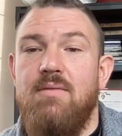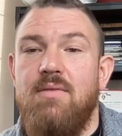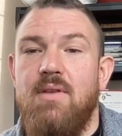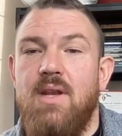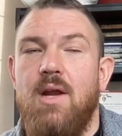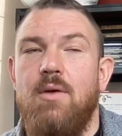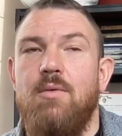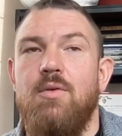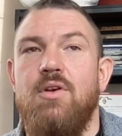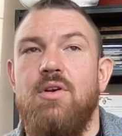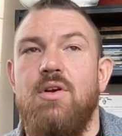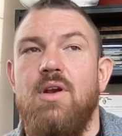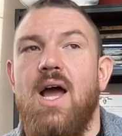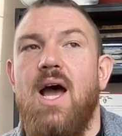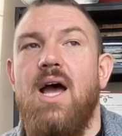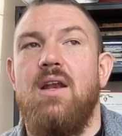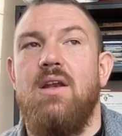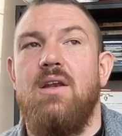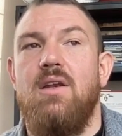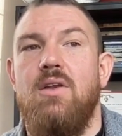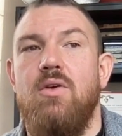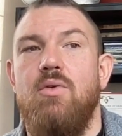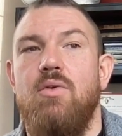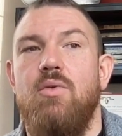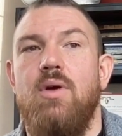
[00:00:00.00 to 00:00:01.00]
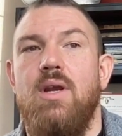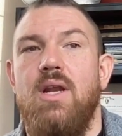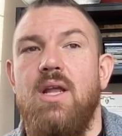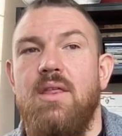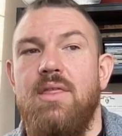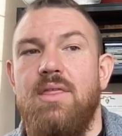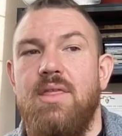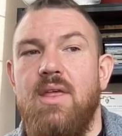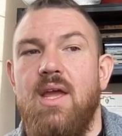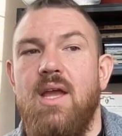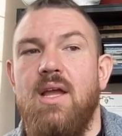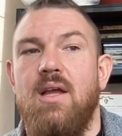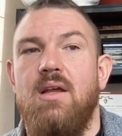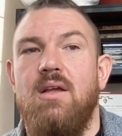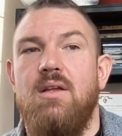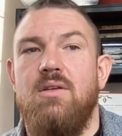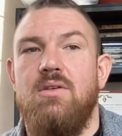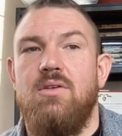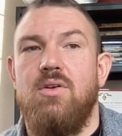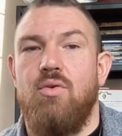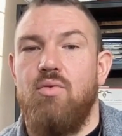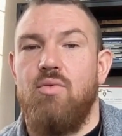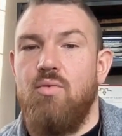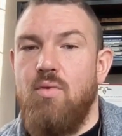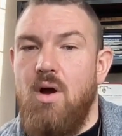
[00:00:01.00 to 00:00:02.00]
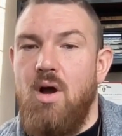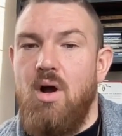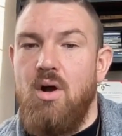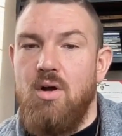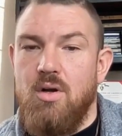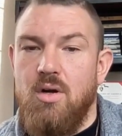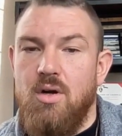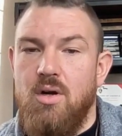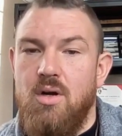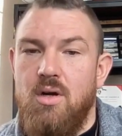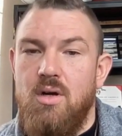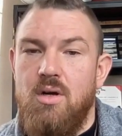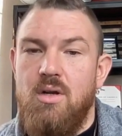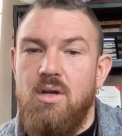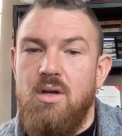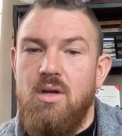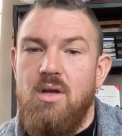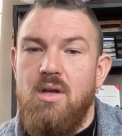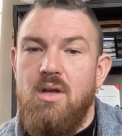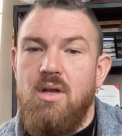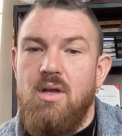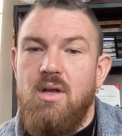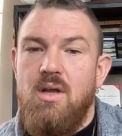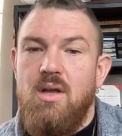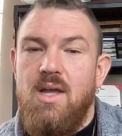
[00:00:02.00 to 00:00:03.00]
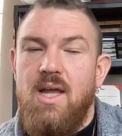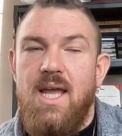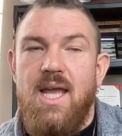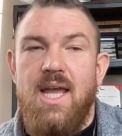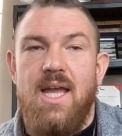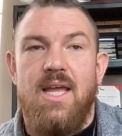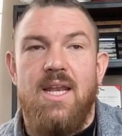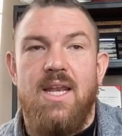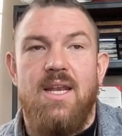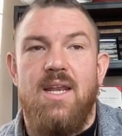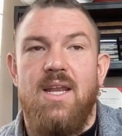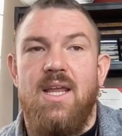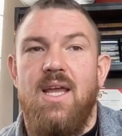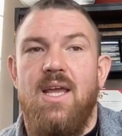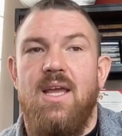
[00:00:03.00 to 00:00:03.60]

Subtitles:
that I would not do anything to wrong her. And